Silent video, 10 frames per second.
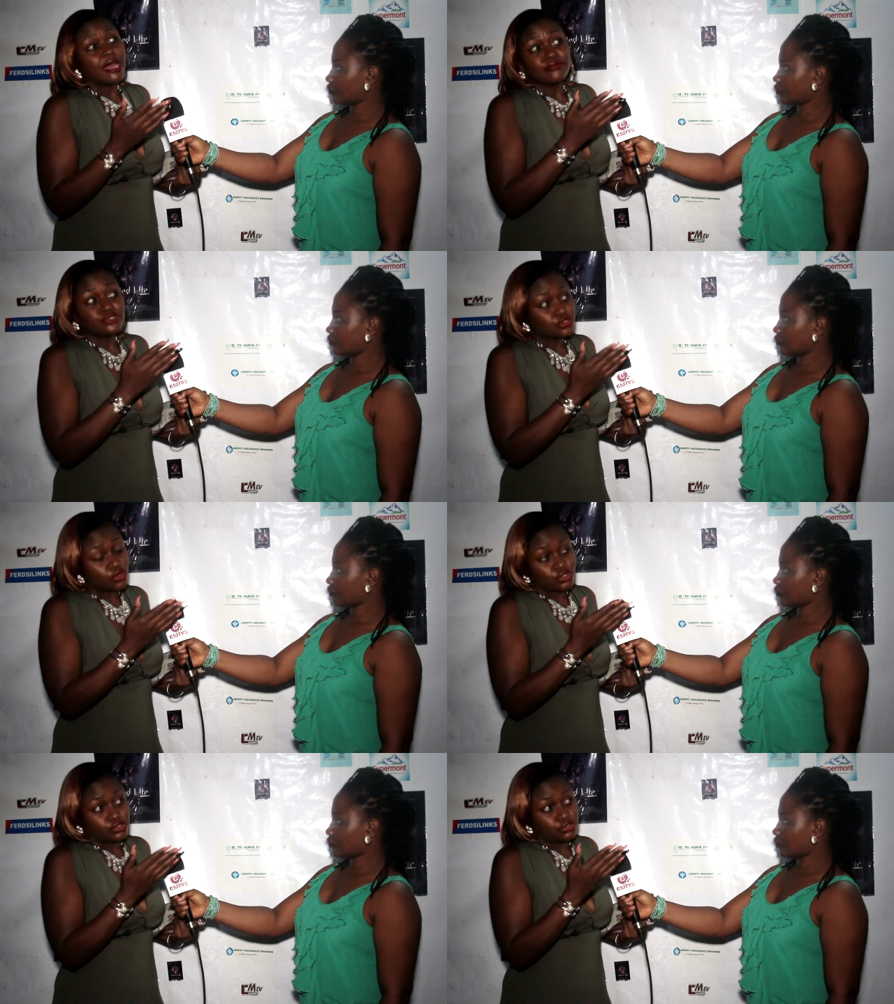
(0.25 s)
Speaker 1: I'm
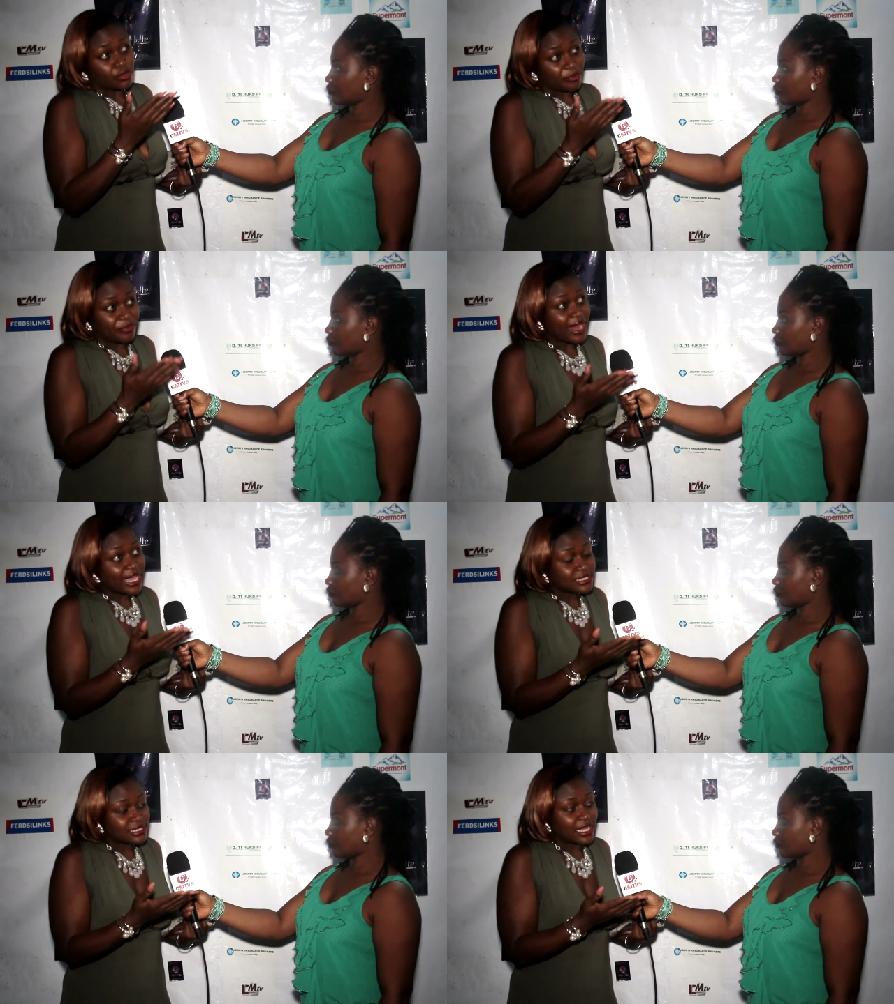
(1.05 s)
so
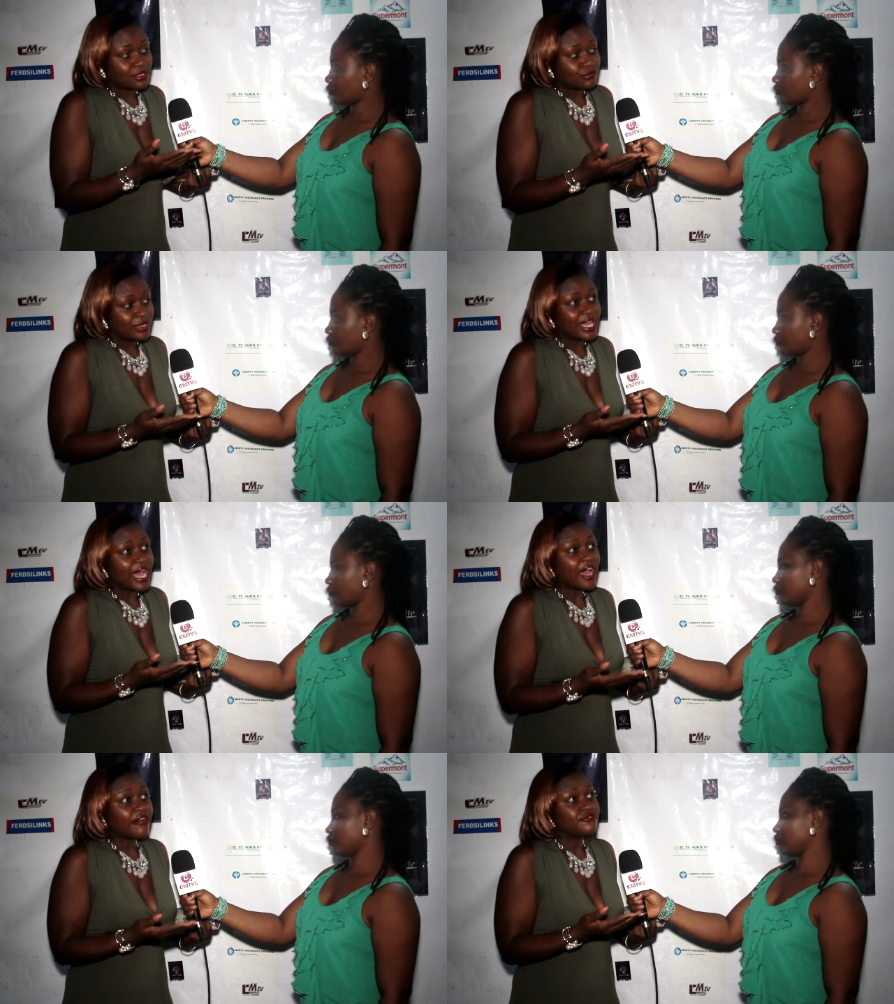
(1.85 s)
surprised that we
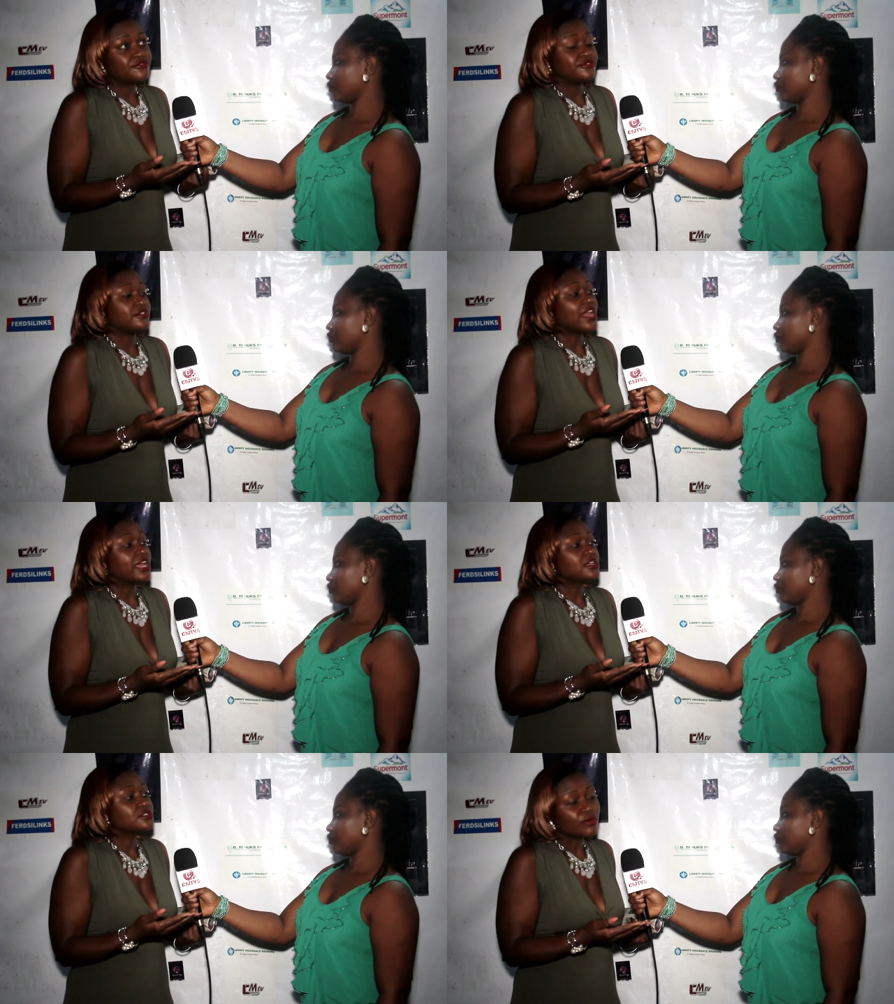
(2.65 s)
have
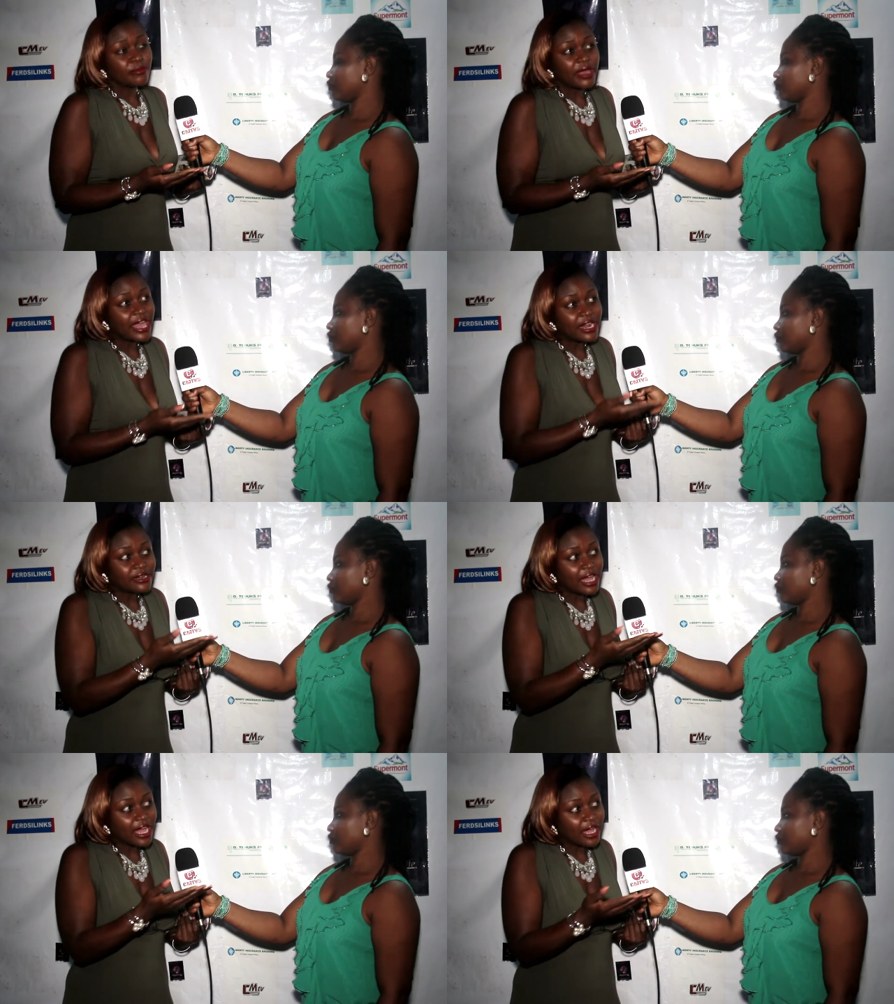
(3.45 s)
like some
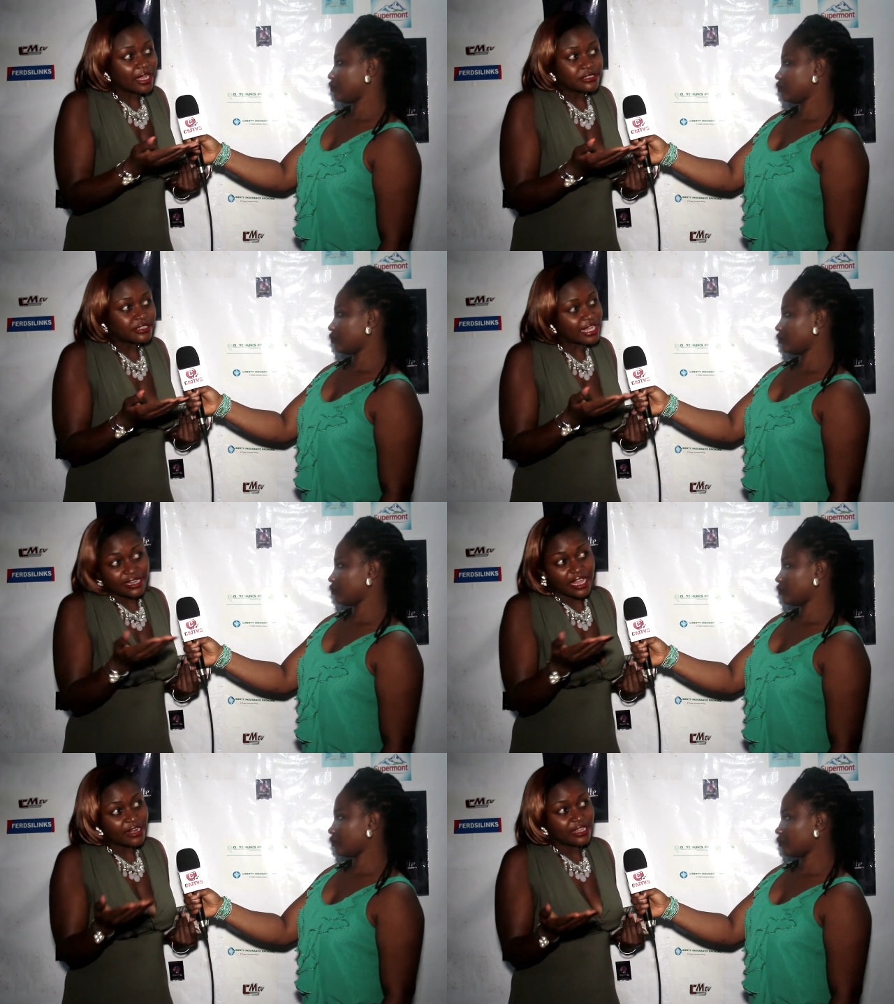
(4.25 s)

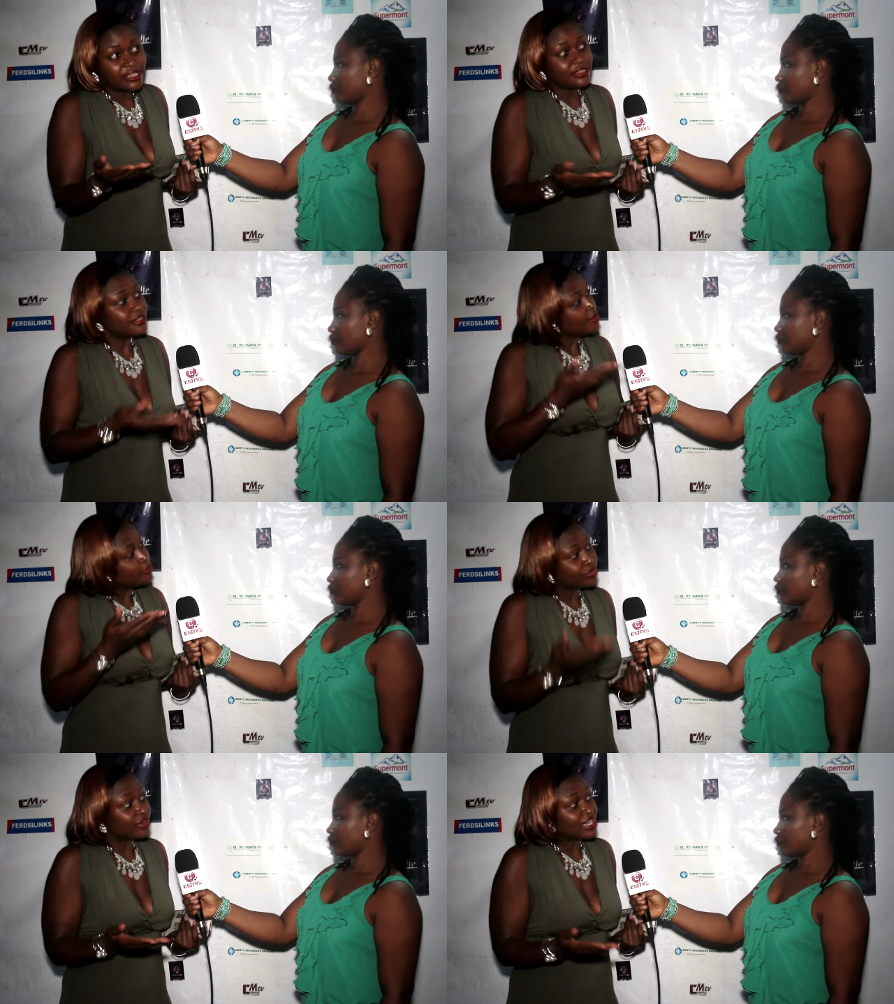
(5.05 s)
elderly
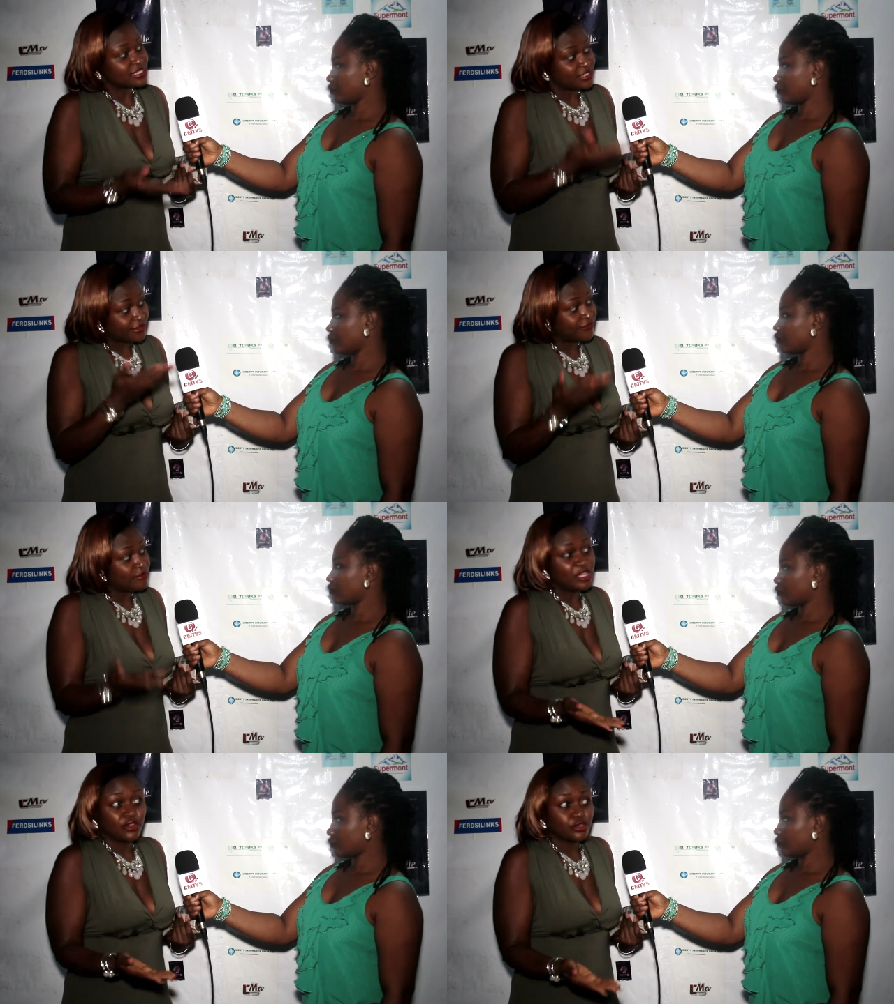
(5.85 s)
brothers in the
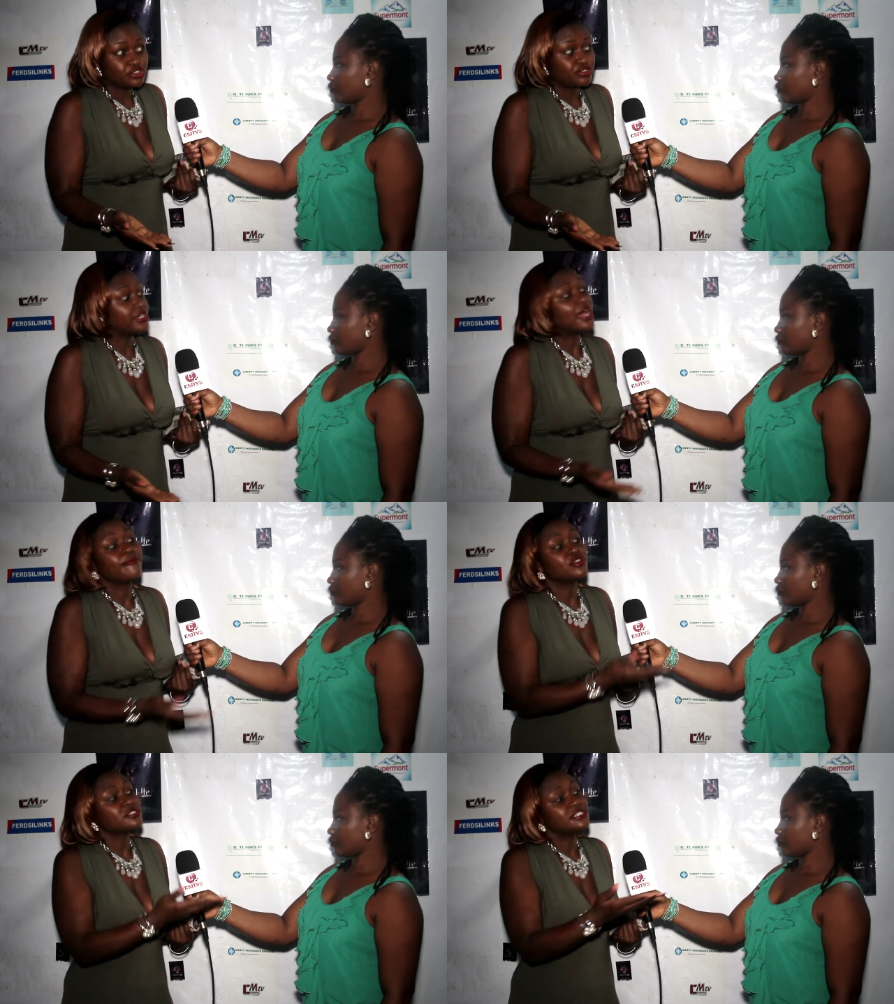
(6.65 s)
film industry.
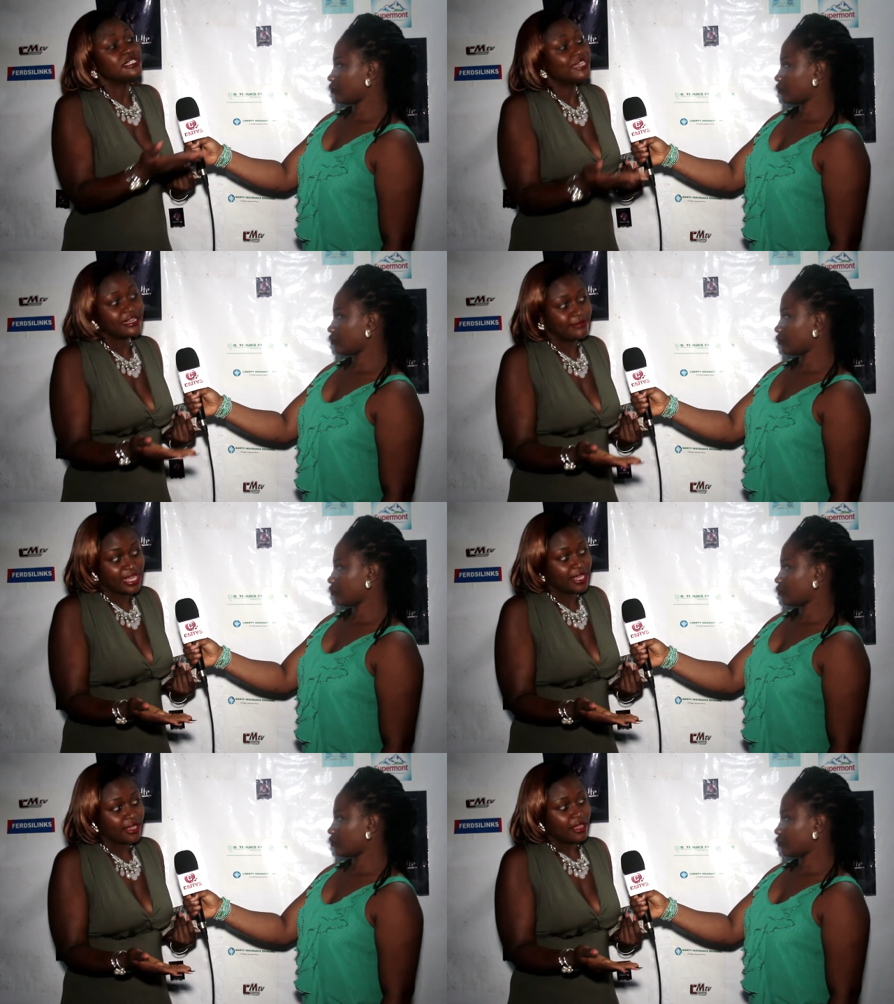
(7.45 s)
I'm not seeing them
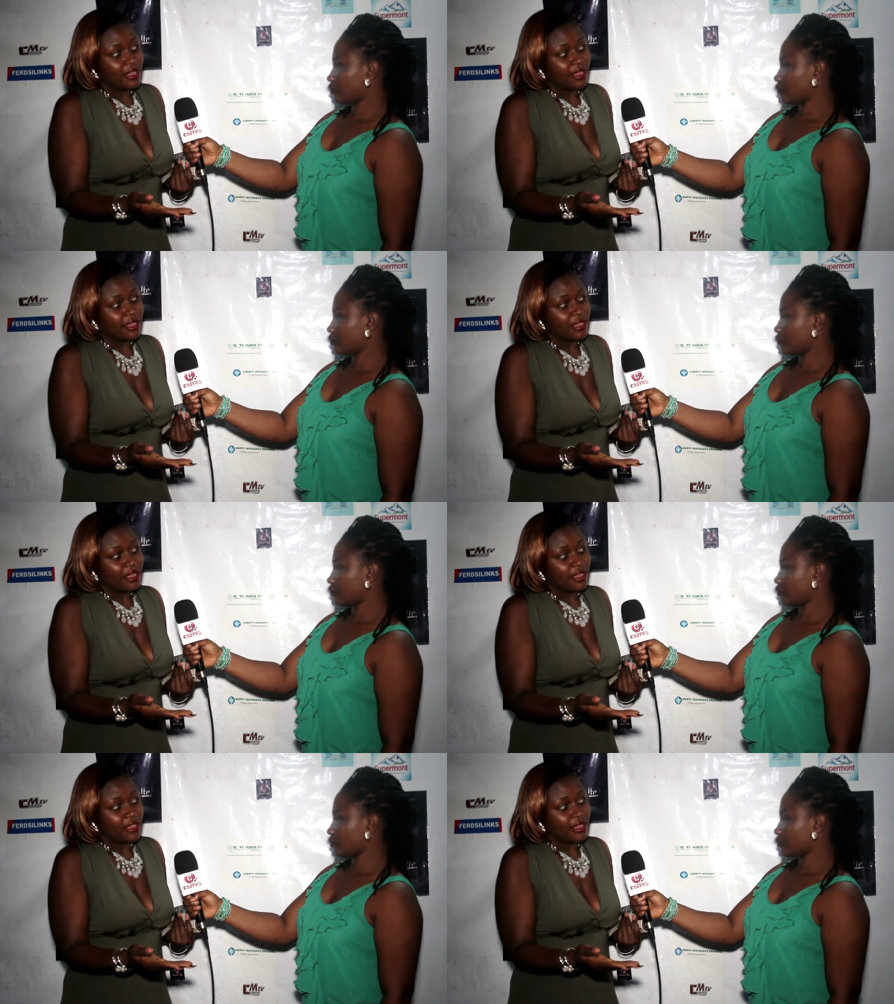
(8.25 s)
here.